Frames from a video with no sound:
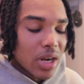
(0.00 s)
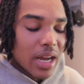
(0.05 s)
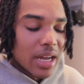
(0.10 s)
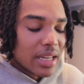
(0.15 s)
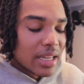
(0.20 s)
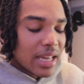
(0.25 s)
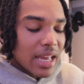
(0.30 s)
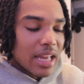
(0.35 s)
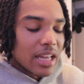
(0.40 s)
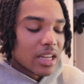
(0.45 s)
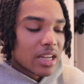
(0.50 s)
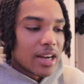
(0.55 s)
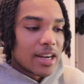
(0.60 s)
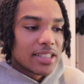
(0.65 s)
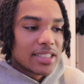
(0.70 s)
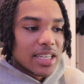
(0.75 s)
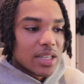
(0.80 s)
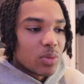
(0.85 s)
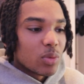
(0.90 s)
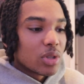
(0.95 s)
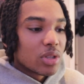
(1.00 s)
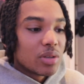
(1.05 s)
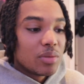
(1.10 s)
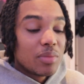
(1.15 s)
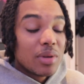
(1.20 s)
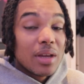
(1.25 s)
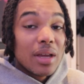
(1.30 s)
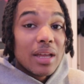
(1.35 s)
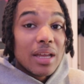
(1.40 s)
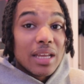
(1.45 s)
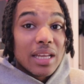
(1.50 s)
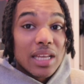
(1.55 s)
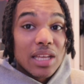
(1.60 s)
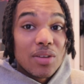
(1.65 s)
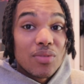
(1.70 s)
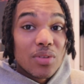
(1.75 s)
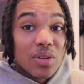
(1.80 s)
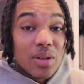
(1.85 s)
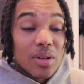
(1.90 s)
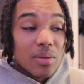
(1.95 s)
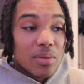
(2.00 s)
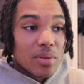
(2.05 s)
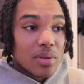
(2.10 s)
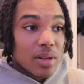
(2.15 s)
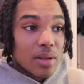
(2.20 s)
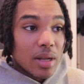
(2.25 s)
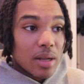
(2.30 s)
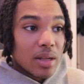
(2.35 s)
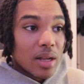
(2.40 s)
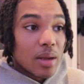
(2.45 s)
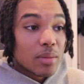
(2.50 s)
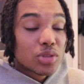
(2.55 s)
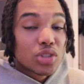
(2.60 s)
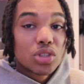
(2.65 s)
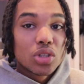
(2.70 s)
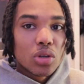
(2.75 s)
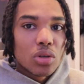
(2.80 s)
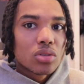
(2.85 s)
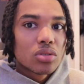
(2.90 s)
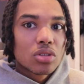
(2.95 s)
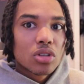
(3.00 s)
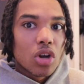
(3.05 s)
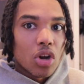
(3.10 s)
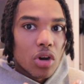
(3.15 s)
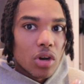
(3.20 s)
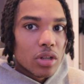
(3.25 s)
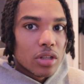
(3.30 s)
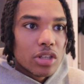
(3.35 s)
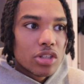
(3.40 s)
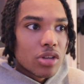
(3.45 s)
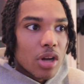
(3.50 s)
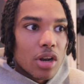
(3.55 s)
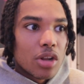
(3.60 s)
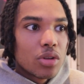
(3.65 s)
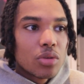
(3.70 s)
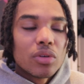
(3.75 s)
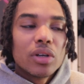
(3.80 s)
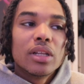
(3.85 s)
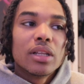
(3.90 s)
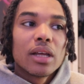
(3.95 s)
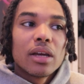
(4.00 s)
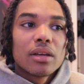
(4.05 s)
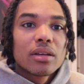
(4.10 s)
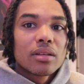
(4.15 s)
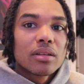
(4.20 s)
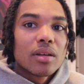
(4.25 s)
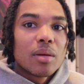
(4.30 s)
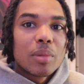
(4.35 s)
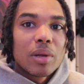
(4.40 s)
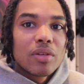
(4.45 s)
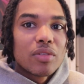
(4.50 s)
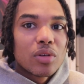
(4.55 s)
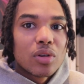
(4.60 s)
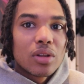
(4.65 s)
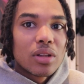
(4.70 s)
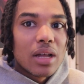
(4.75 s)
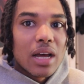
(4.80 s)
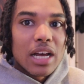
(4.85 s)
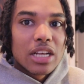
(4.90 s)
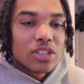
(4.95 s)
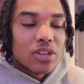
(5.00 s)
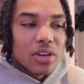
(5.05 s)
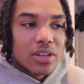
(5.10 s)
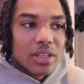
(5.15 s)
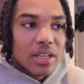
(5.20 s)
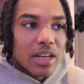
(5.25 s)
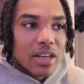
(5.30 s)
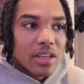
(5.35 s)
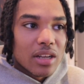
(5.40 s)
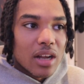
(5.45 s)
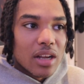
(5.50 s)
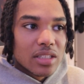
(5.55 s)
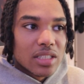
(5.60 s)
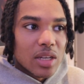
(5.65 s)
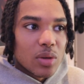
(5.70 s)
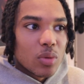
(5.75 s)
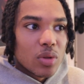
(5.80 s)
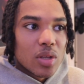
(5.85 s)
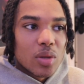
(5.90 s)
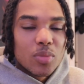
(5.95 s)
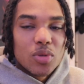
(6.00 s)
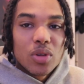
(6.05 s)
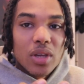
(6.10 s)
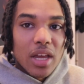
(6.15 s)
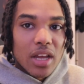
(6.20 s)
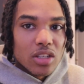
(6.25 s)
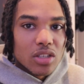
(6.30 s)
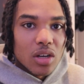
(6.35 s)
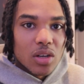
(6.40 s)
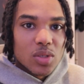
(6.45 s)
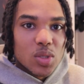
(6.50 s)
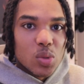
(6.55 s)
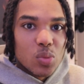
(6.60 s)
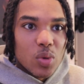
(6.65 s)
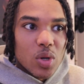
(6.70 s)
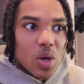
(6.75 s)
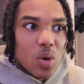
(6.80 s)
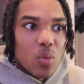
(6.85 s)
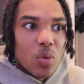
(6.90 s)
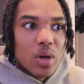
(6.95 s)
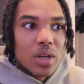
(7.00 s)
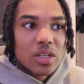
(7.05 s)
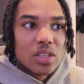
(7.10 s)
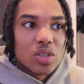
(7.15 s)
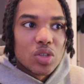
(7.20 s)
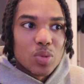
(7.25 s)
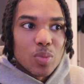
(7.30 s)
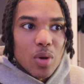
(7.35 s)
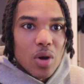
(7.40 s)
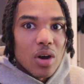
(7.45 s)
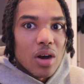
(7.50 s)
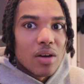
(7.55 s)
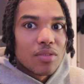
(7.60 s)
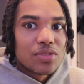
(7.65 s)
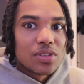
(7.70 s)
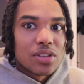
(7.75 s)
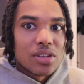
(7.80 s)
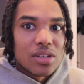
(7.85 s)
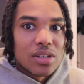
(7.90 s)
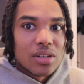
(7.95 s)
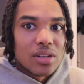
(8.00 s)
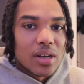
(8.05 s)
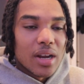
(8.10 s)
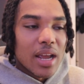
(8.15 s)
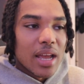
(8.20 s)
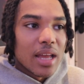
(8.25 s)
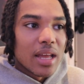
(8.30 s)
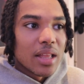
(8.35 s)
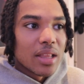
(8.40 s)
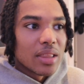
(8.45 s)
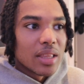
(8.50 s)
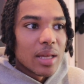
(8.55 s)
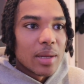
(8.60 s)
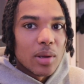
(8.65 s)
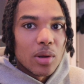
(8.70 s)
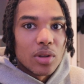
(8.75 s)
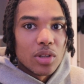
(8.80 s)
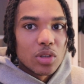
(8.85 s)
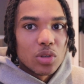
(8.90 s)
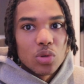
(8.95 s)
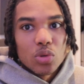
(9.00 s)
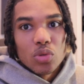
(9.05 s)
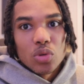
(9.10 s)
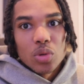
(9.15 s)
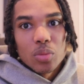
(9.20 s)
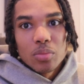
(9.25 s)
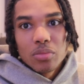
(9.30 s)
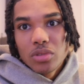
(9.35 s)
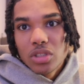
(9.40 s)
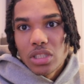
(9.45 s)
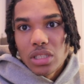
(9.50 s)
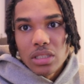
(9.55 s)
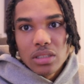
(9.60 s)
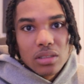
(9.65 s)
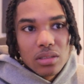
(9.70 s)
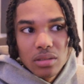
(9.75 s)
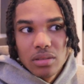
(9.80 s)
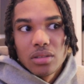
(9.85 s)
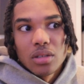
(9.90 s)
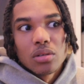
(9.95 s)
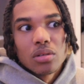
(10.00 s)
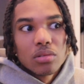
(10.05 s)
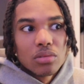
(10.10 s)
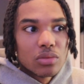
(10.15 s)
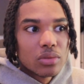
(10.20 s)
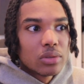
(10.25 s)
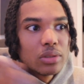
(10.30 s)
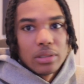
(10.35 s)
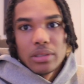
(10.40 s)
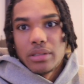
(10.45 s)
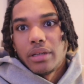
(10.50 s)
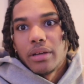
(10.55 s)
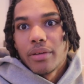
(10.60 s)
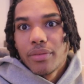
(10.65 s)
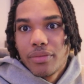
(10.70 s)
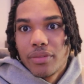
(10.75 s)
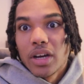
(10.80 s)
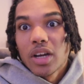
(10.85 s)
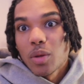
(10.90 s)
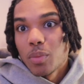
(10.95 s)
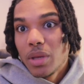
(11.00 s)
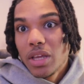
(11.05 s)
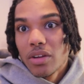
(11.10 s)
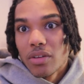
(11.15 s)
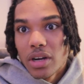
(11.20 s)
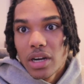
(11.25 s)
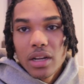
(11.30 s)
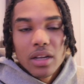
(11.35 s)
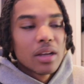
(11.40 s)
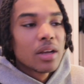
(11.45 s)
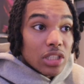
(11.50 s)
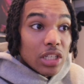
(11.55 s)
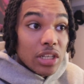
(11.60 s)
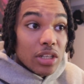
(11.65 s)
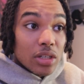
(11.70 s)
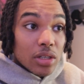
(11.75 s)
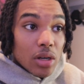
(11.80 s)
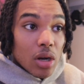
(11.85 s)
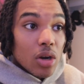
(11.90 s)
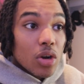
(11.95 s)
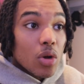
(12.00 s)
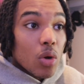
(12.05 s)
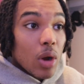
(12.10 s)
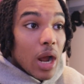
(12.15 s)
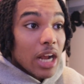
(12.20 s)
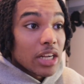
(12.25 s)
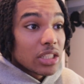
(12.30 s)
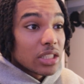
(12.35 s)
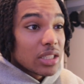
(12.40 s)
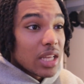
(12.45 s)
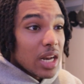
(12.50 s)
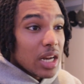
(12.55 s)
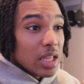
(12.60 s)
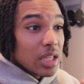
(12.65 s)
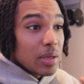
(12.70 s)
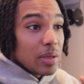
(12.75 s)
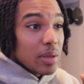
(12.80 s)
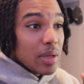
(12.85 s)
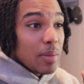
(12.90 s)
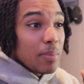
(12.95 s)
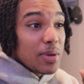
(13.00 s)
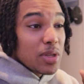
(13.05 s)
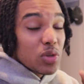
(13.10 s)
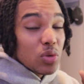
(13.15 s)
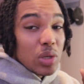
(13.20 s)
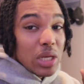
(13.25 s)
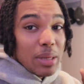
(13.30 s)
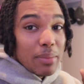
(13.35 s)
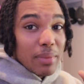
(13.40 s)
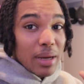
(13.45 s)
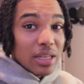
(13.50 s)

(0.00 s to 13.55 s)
Try and get in contact with them. Even I'm still currently trying to do it. Like, I'm not even gonna lie, it's hard to get in contact with them. You can't talk to them one-on-one. It's a small office here and they only do group shits. So fuck me, right? Technically in between